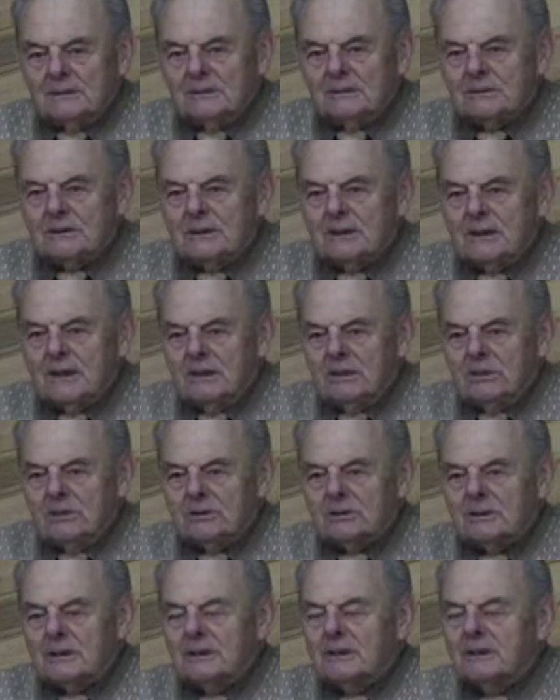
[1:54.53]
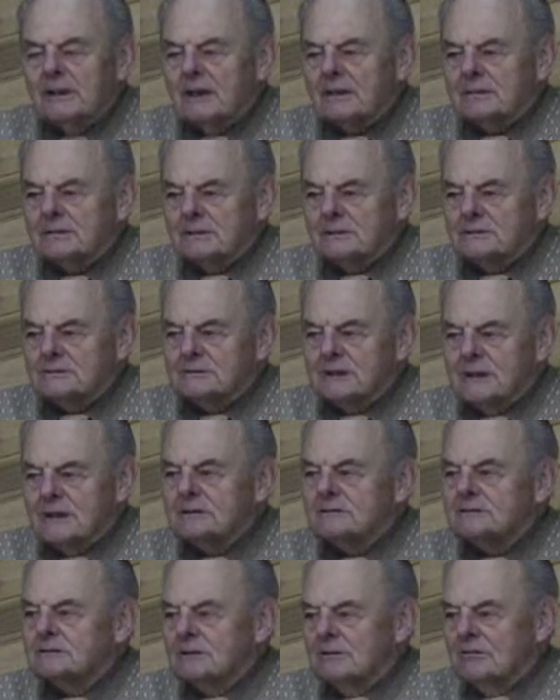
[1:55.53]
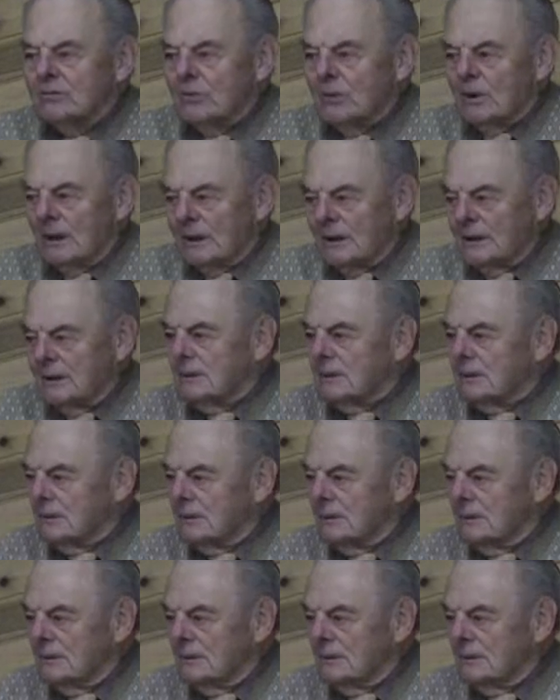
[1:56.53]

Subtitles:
you can get the sense of what